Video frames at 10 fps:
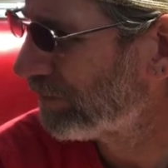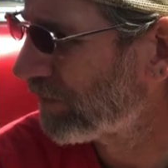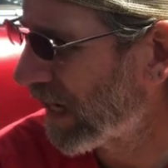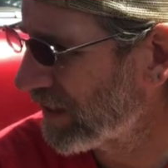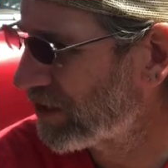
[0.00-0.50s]

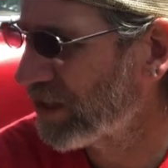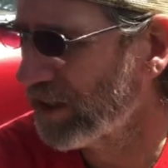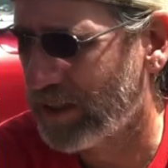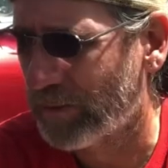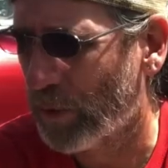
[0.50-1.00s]
That's,
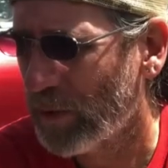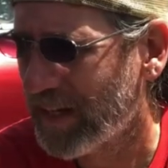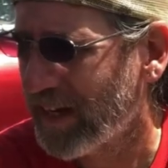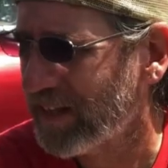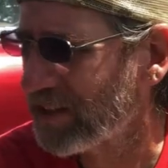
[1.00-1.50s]
oh
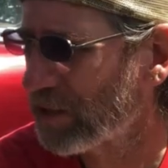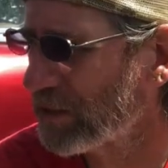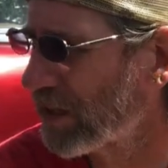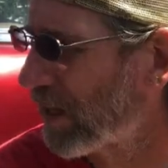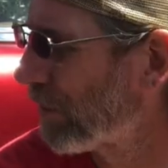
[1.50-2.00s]
yeah, that's
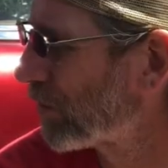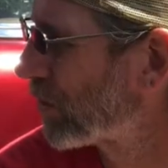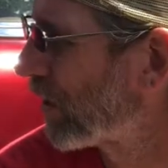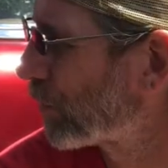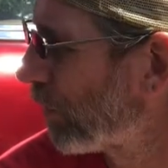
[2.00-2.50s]
almost like a
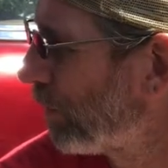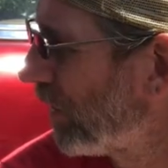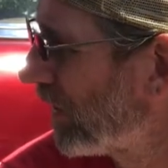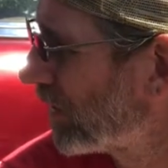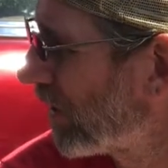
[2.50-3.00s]
butterscotch
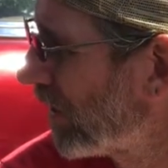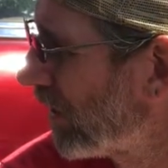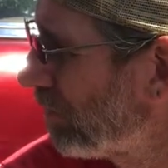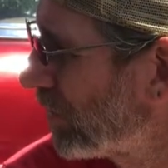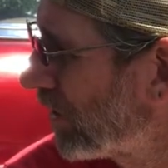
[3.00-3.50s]
ripple at
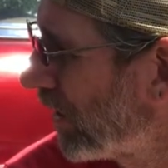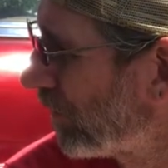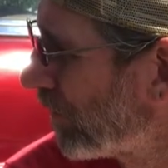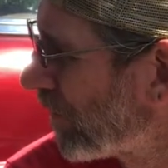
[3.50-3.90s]
times. Like,